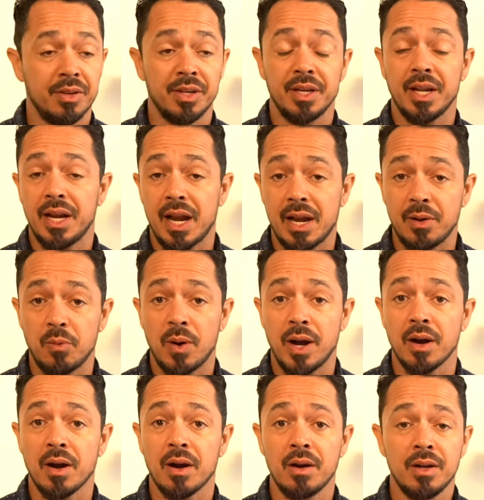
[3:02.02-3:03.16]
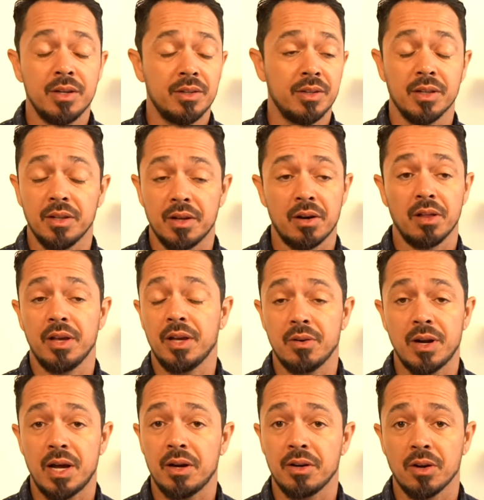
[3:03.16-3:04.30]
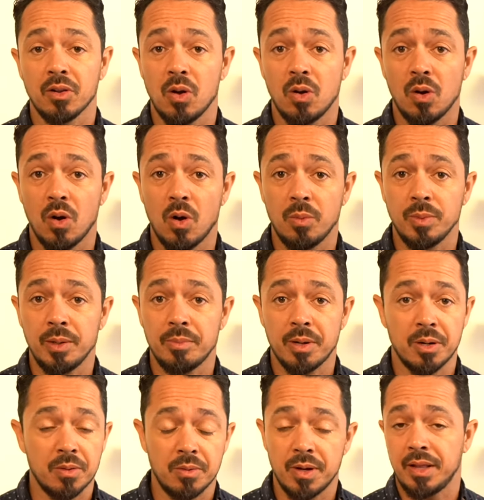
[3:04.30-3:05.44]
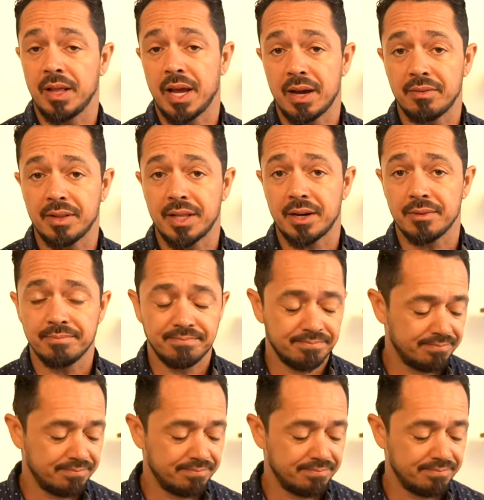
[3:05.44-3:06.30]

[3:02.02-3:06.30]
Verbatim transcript: you can get it anywhere you can literally go down to your local home depot and they have it there